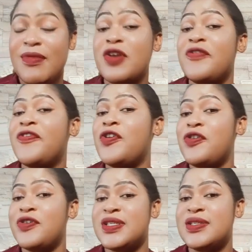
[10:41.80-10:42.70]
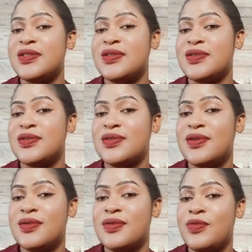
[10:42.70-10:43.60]
But of course,
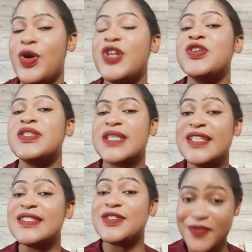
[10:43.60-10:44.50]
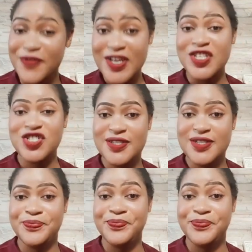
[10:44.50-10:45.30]
when your skin is still virgin,